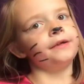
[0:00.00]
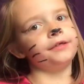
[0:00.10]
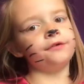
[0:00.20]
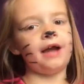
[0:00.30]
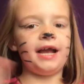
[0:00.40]

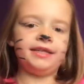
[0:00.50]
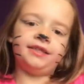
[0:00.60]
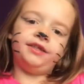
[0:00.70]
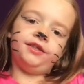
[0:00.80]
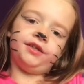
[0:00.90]
you
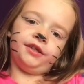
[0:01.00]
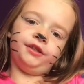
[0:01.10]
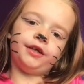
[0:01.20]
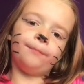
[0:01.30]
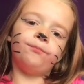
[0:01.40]
guys
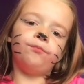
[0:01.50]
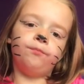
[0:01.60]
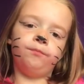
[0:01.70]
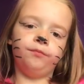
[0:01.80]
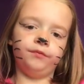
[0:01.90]
search up
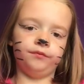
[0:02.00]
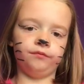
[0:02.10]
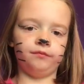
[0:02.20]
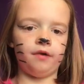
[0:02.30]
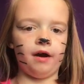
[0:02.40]

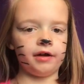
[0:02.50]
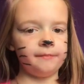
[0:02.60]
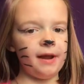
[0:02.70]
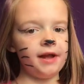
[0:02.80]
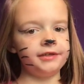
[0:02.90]

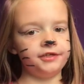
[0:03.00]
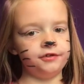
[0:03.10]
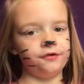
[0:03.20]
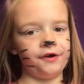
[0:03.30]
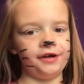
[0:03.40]
watermelon
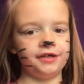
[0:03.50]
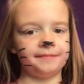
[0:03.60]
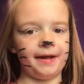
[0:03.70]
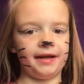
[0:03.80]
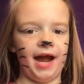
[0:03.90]
tutorials
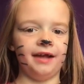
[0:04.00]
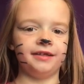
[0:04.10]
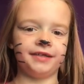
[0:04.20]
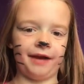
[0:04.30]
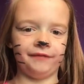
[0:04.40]
by
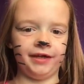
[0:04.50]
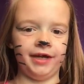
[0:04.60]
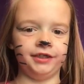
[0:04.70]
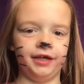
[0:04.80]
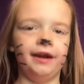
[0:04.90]
Kyla's Crafty
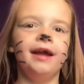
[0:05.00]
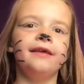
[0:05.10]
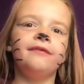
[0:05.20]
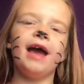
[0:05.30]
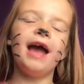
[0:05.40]
Kitchen.
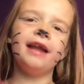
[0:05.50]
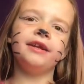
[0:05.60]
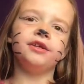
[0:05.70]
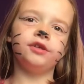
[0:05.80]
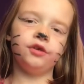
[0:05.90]

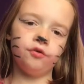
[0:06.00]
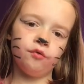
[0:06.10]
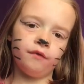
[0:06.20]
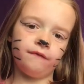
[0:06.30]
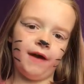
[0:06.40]
Then you
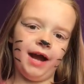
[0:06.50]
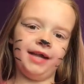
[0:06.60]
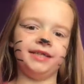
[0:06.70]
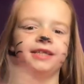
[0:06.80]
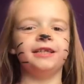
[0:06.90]
will
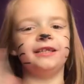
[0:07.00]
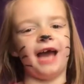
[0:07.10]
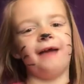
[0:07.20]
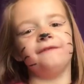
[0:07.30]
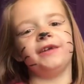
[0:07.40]
find
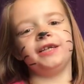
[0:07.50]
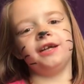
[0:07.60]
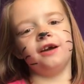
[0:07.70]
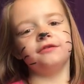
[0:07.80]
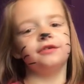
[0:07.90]
that
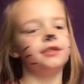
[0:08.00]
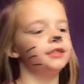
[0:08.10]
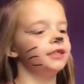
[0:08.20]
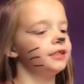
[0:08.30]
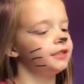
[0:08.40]
video.
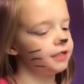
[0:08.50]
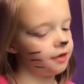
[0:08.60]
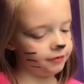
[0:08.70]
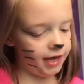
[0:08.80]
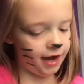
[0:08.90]
So
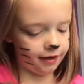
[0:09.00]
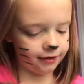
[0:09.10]
yeah.